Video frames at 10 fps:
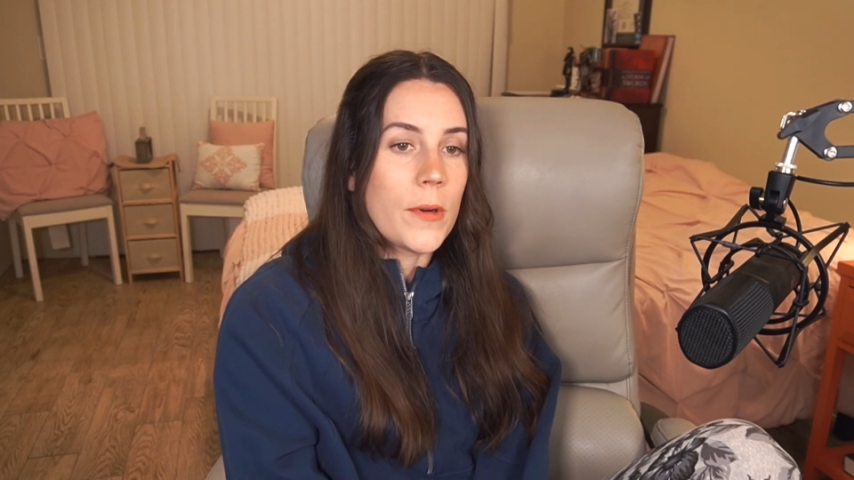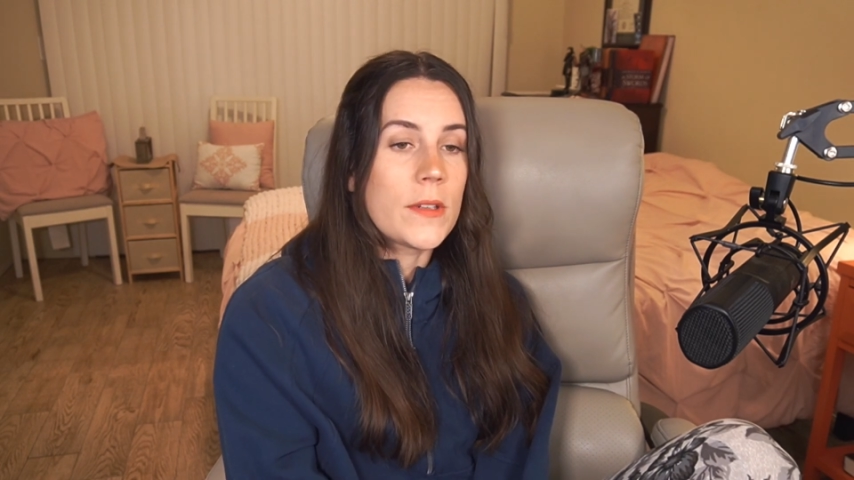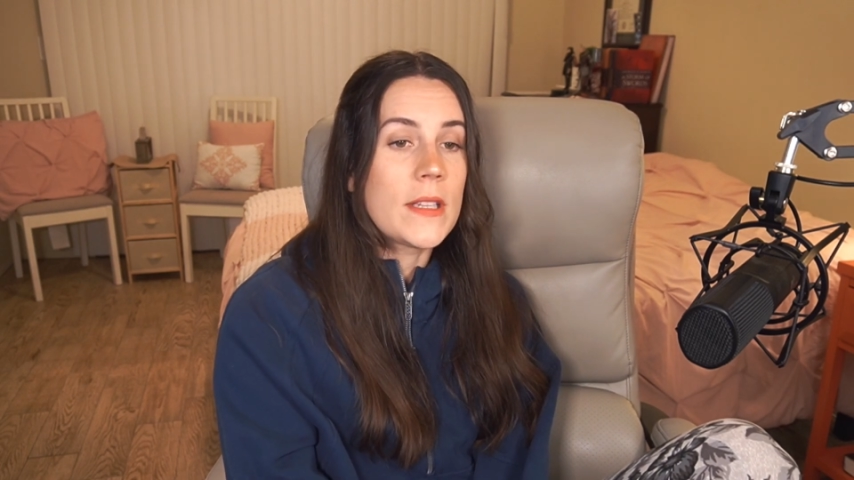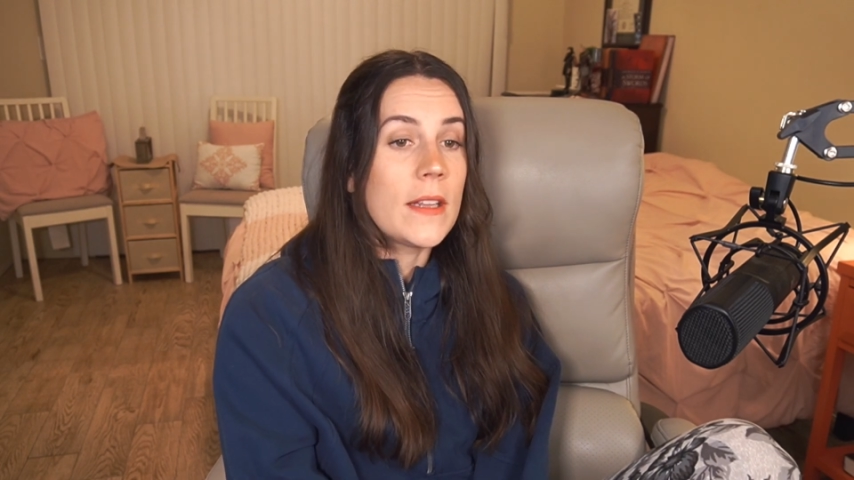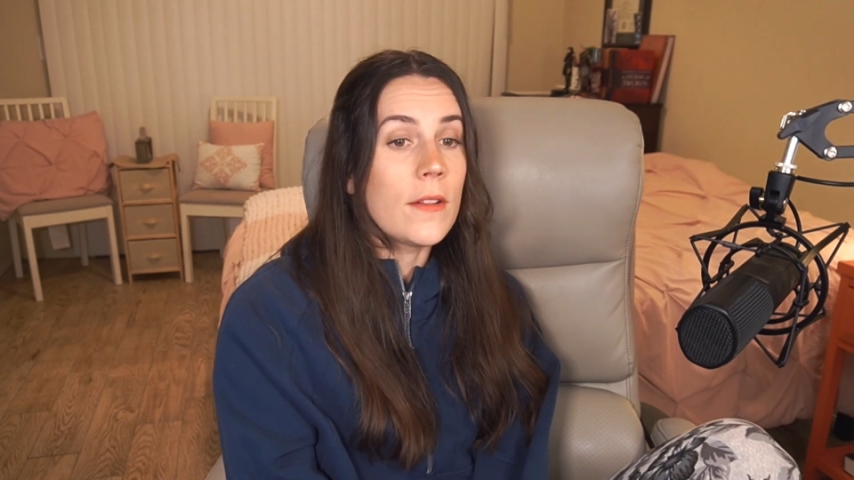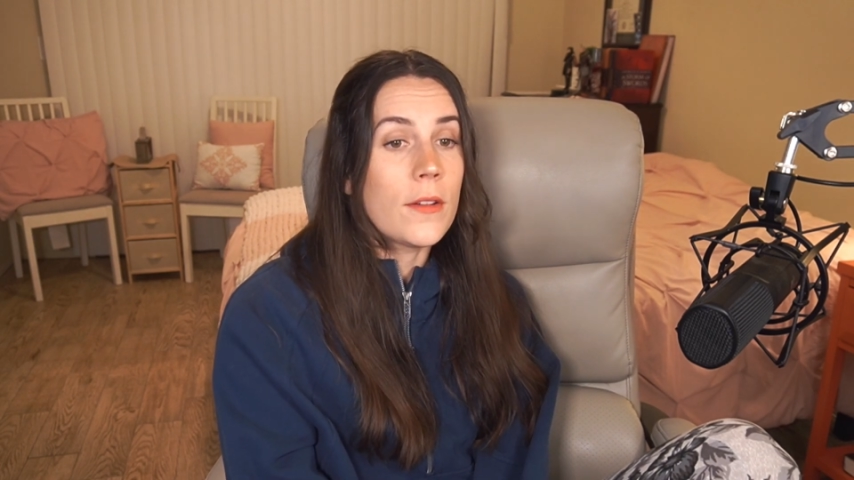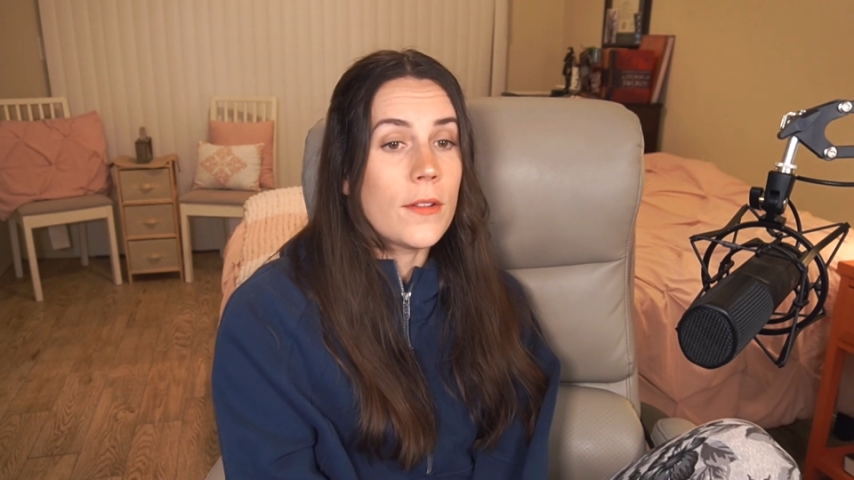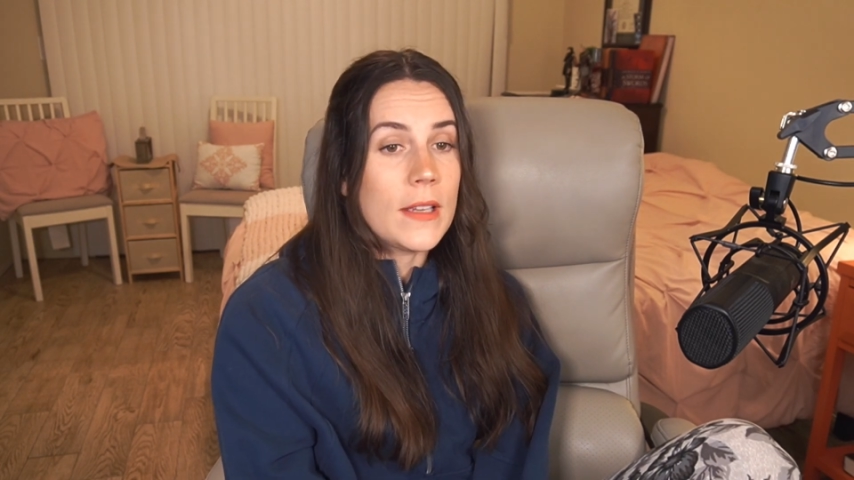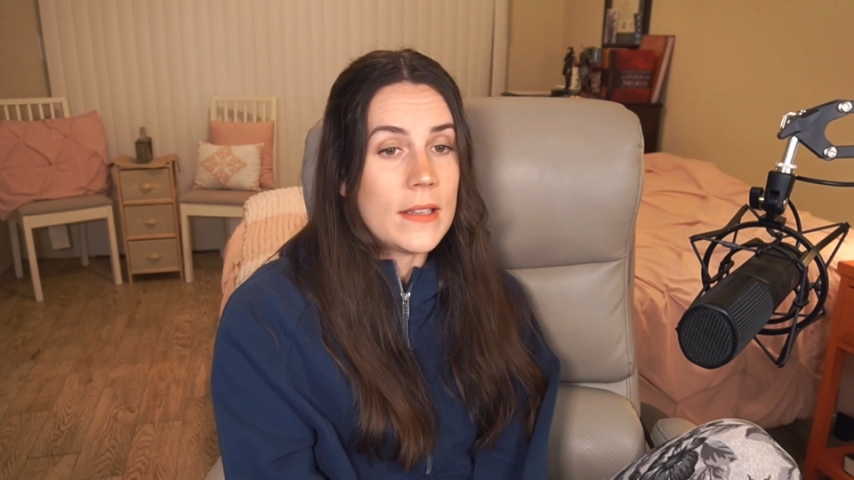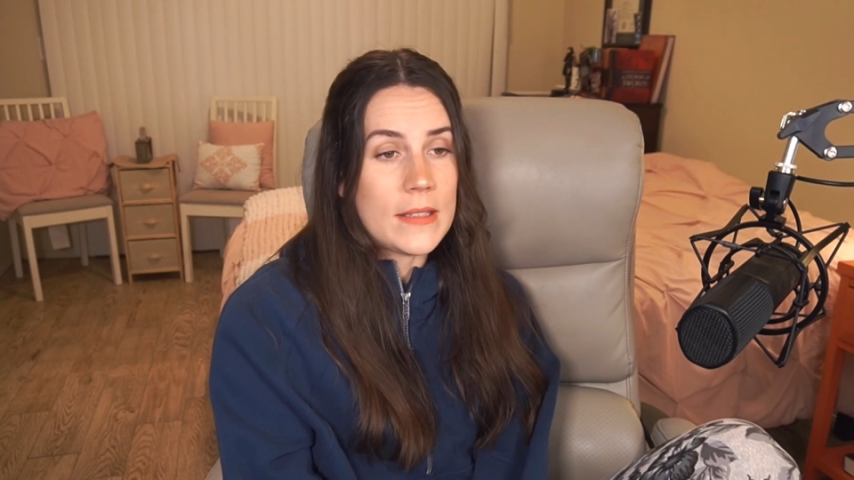
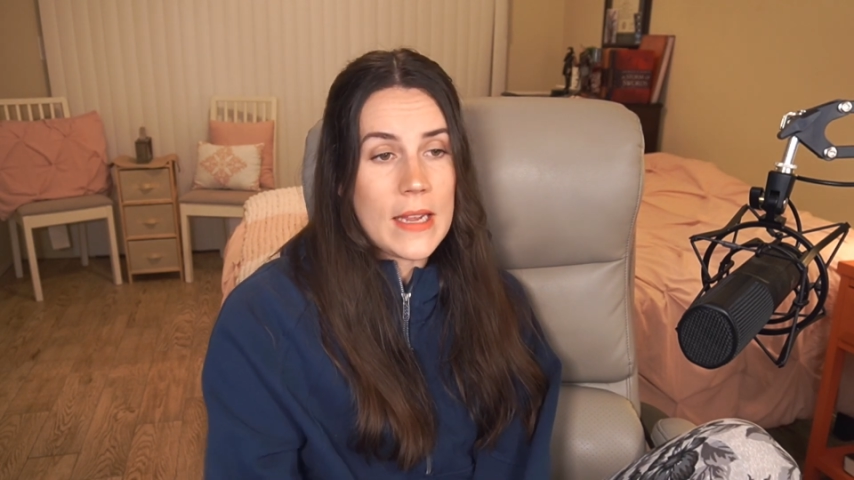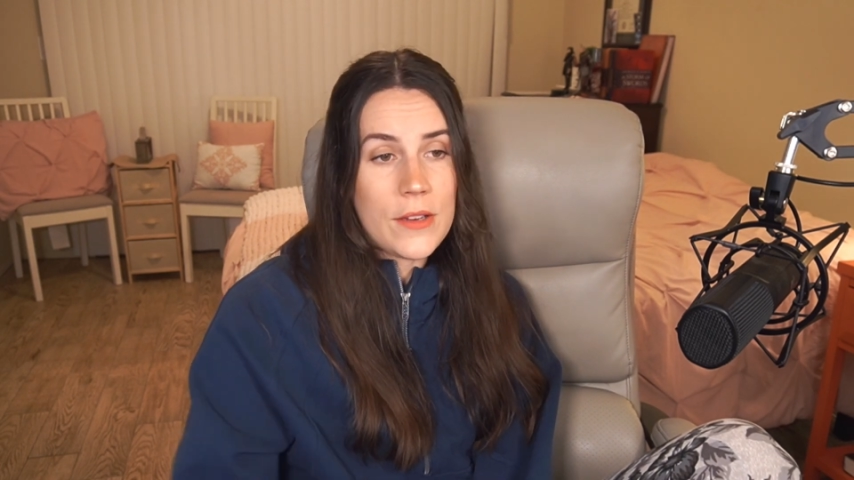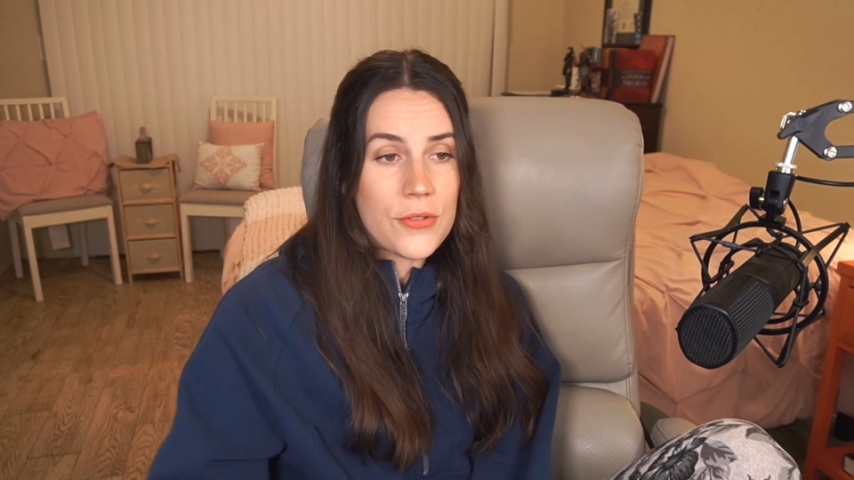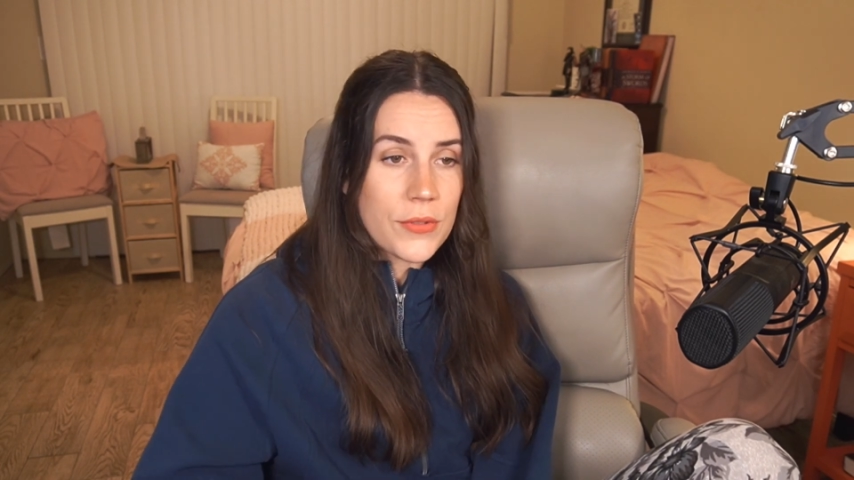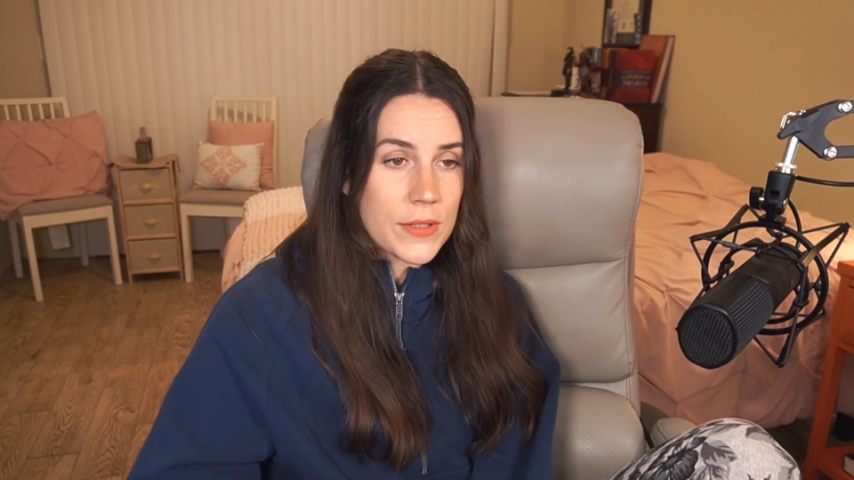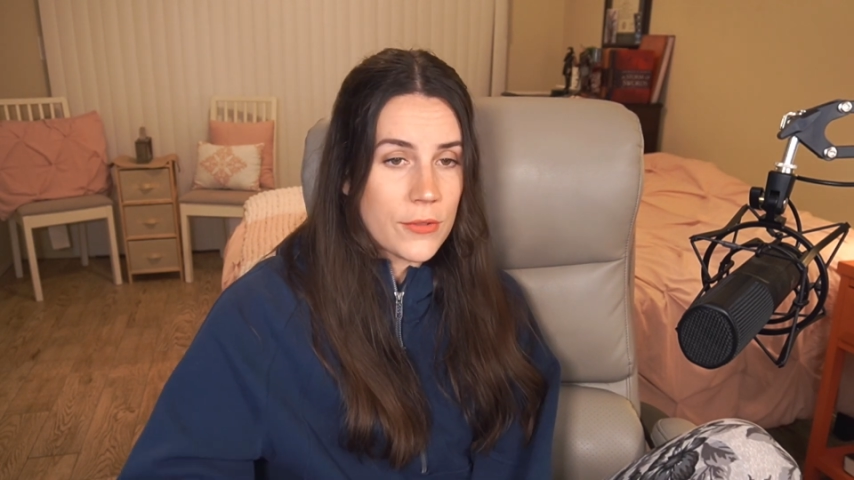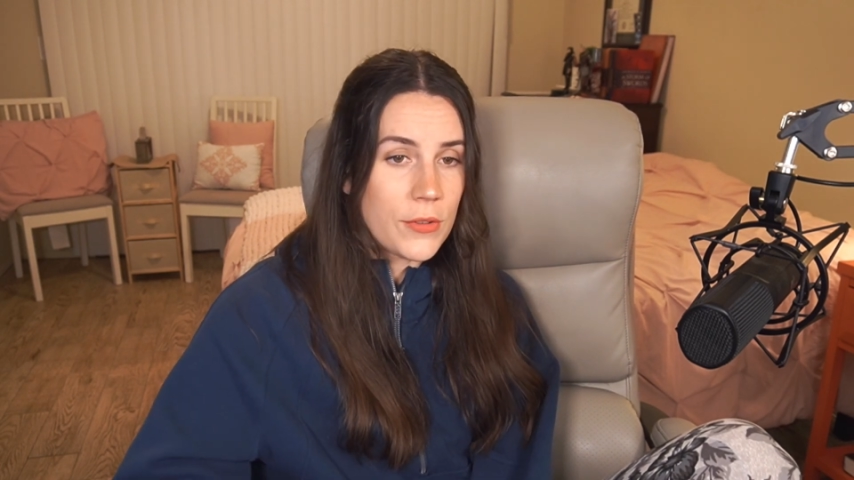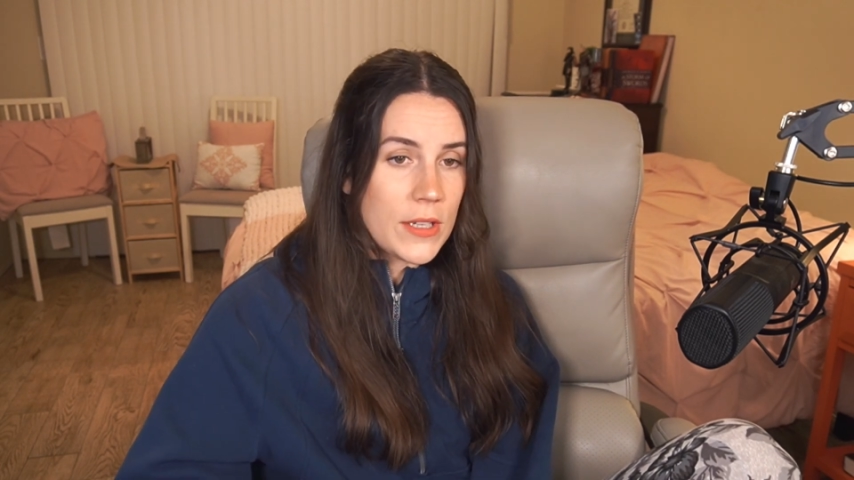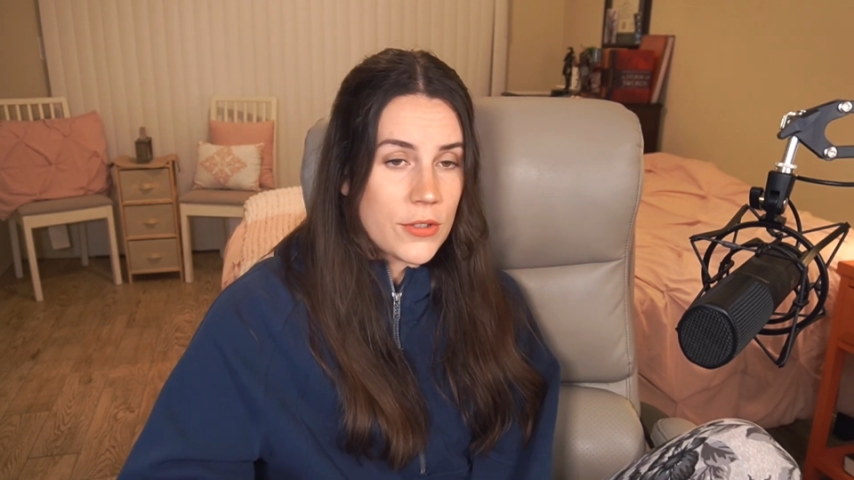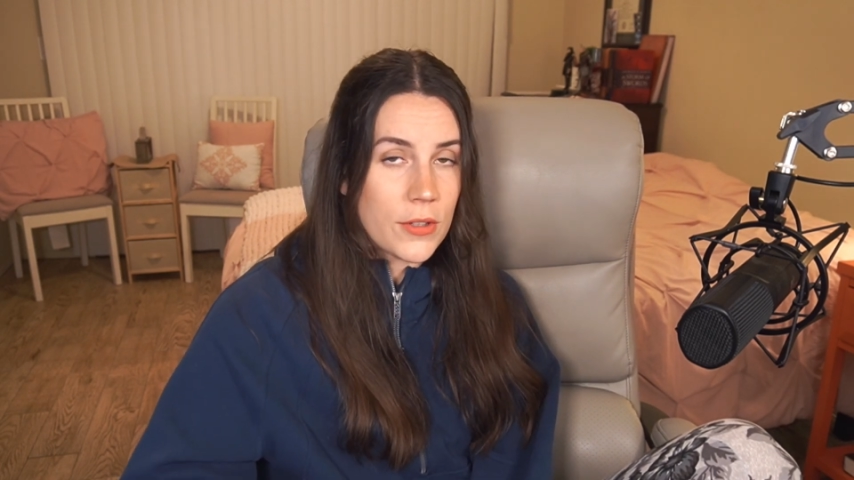particularly dangerous
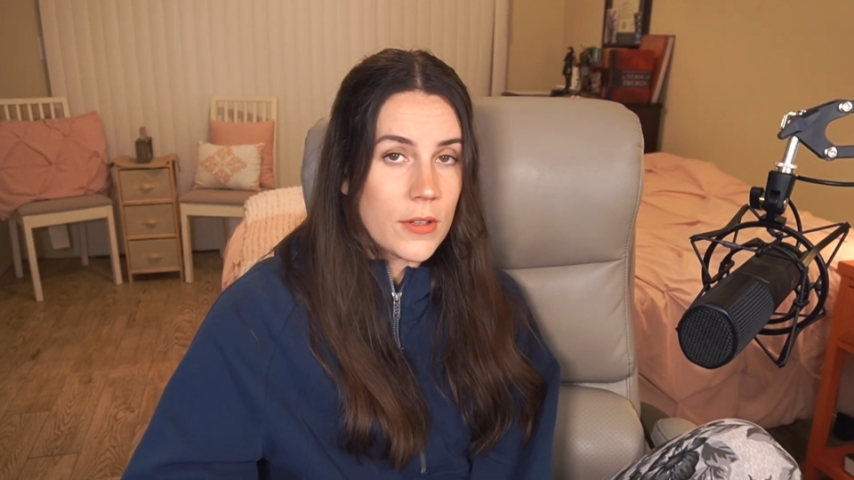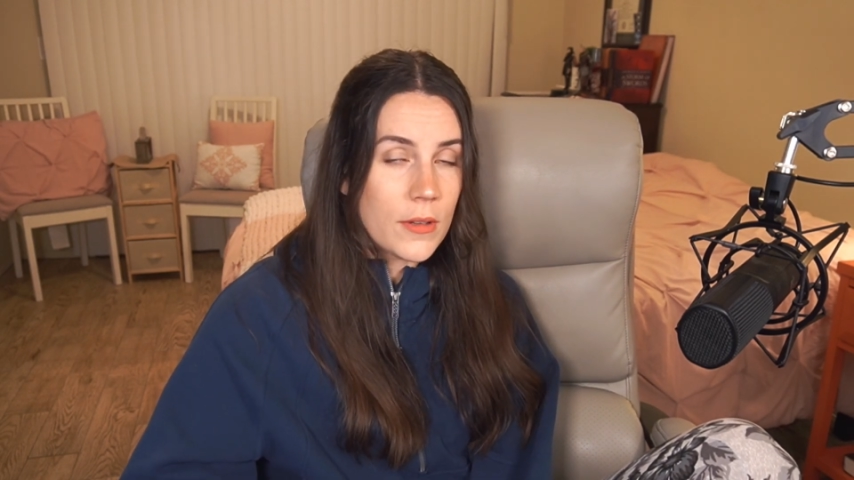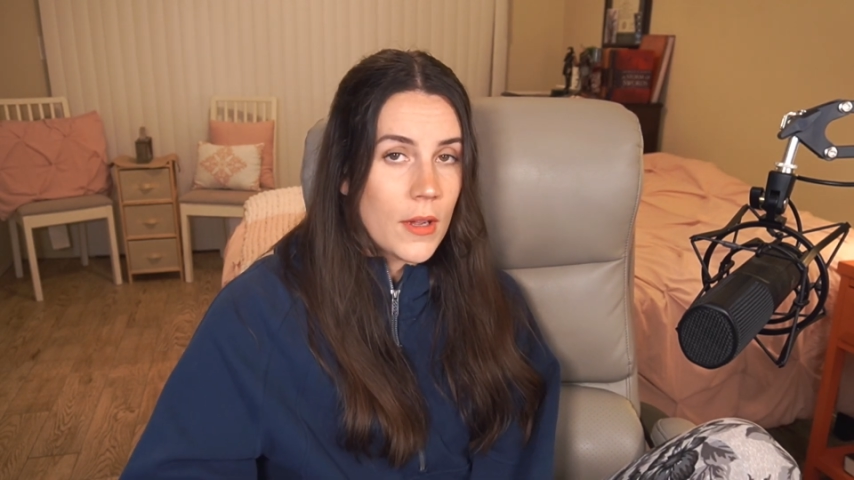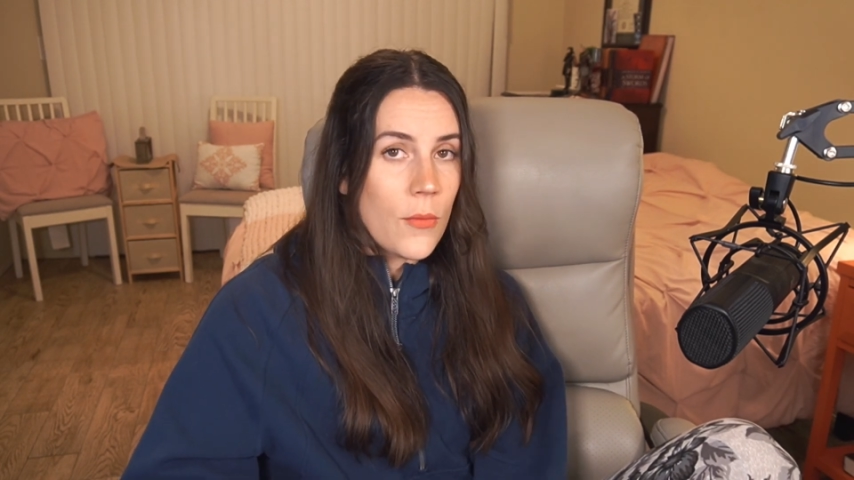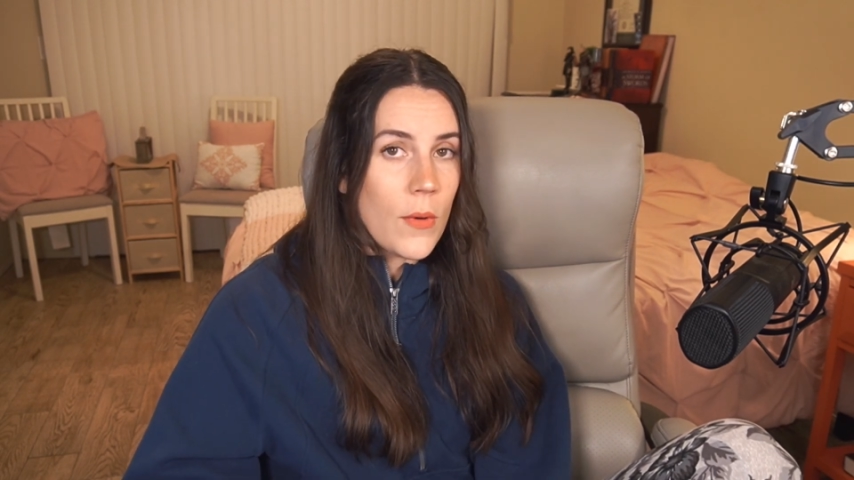creature